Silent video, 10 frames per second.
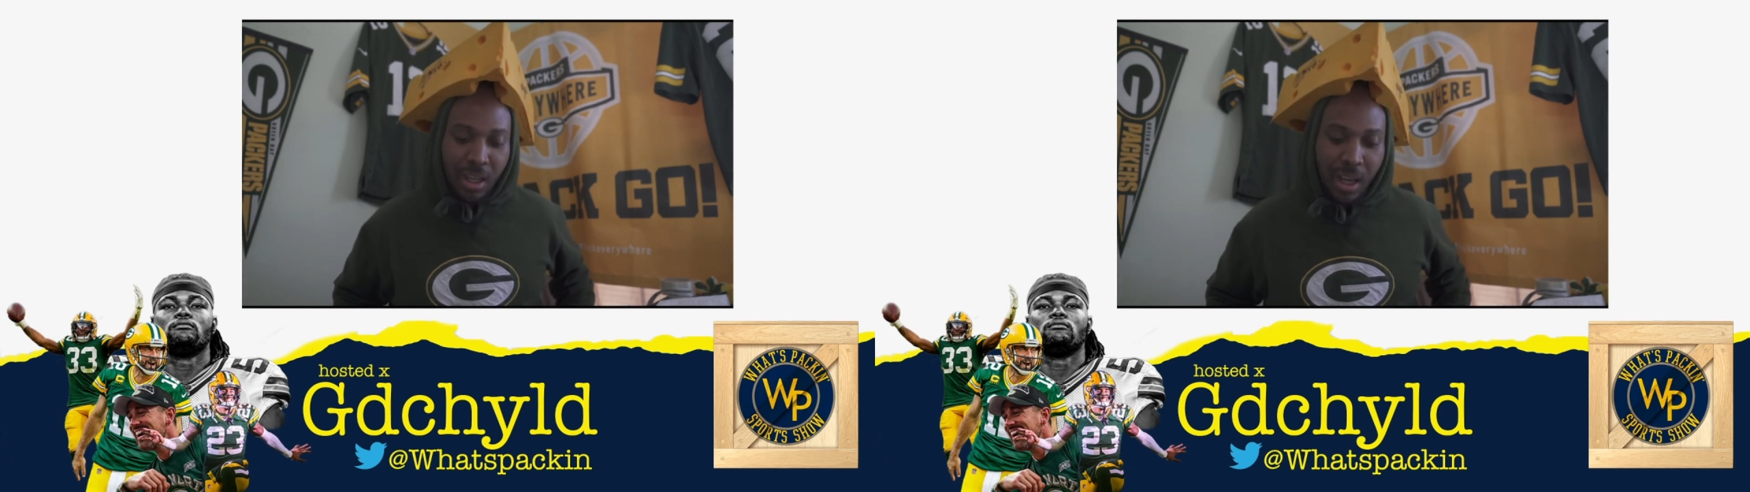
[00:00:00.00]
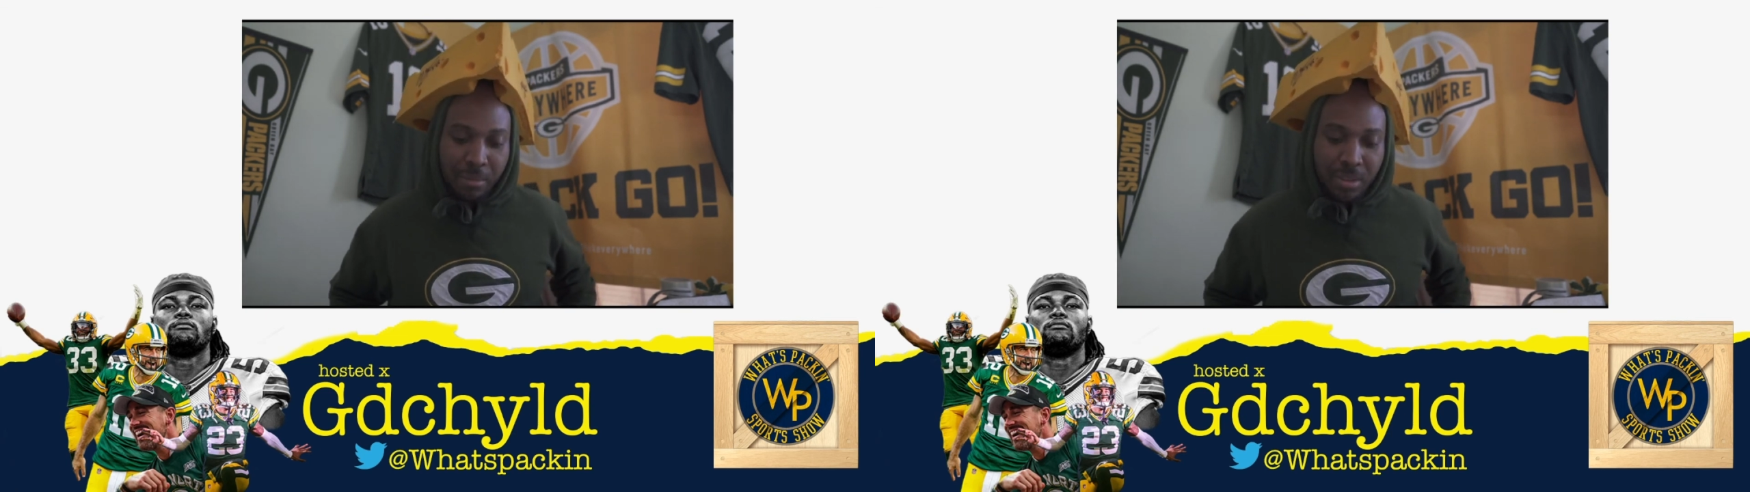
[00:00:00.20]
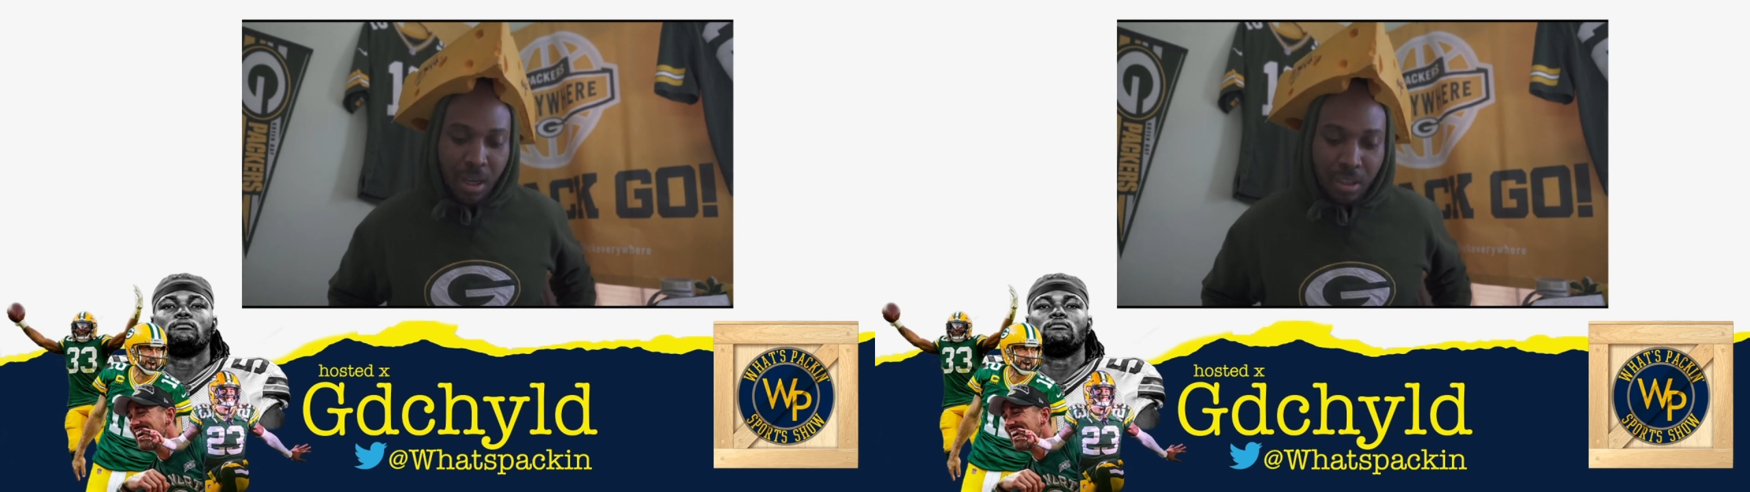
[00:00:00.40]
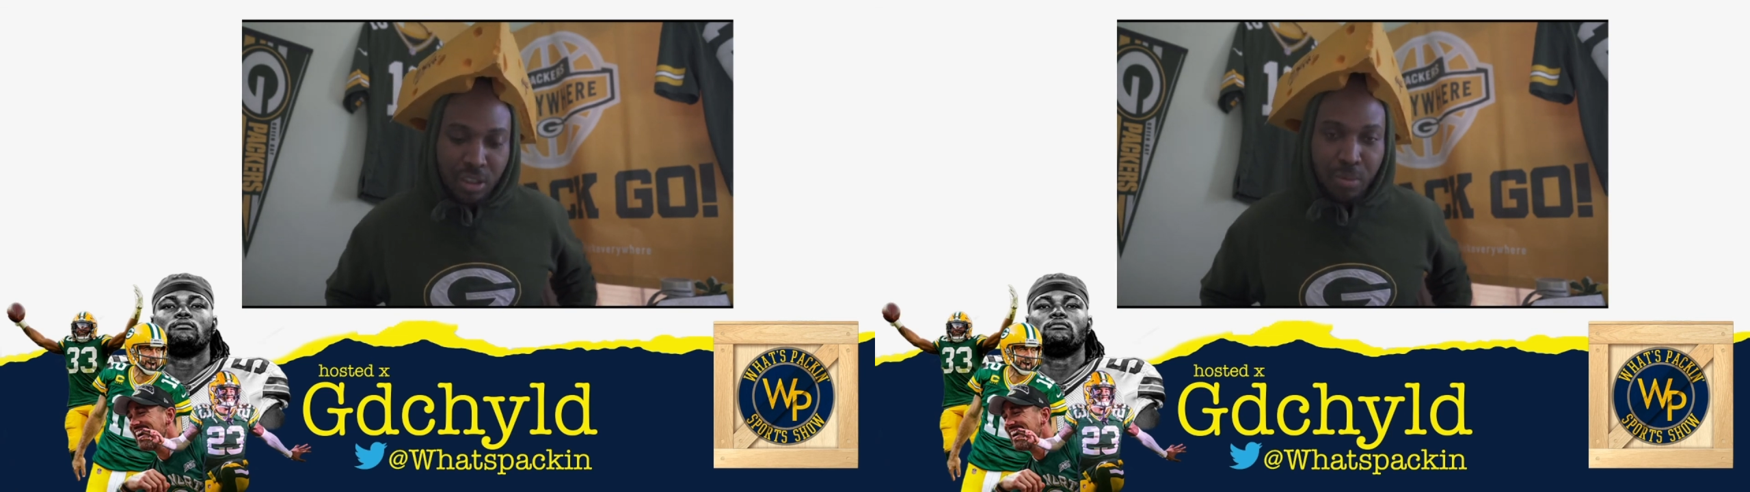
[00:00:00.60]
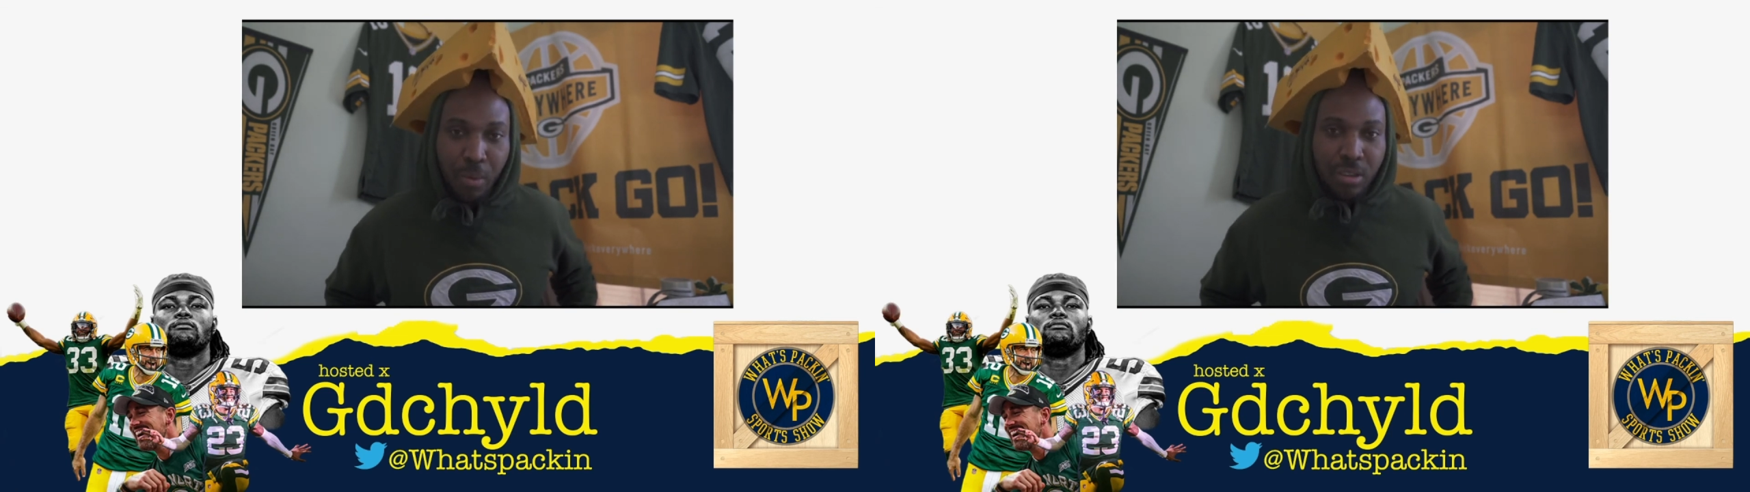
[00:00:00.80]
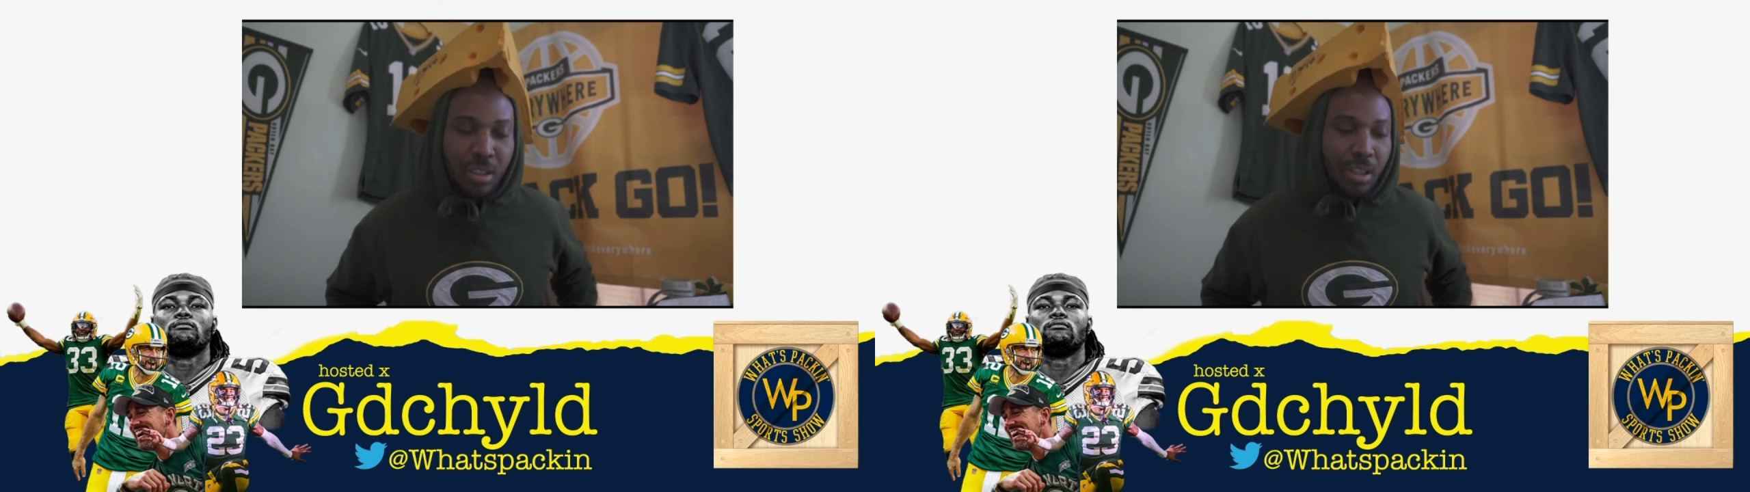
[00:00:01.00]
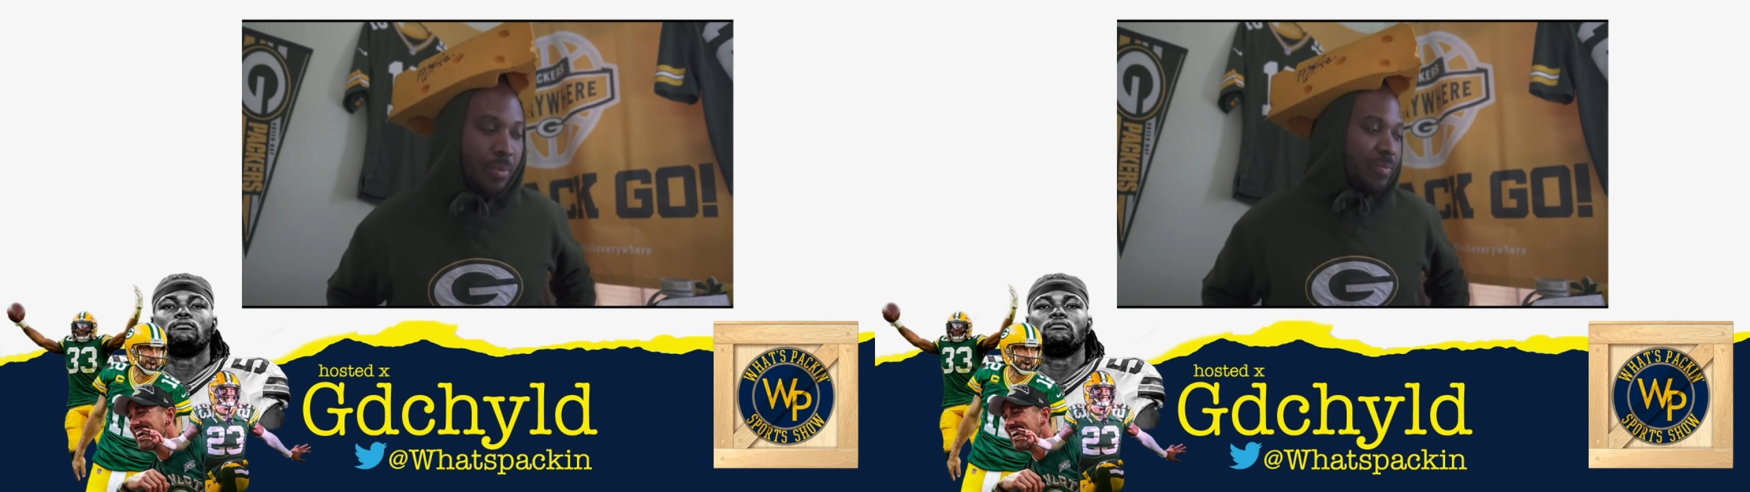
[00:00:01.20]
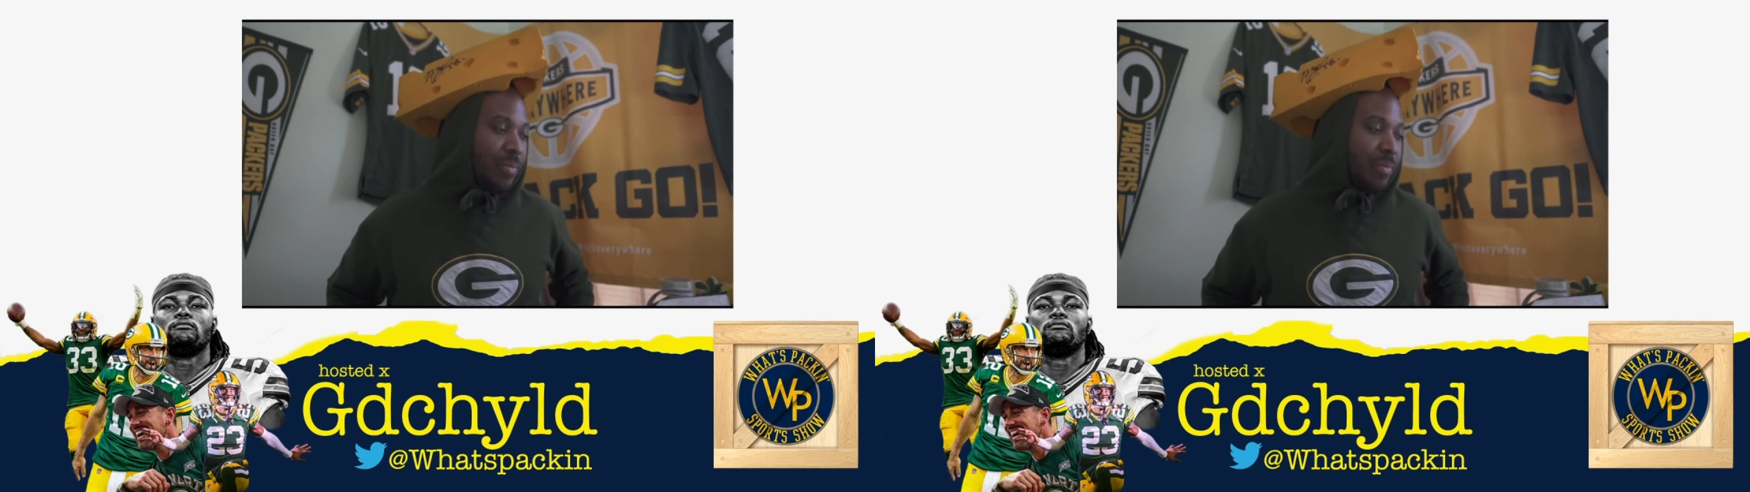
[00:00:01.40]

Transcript: I'm talking sports, though.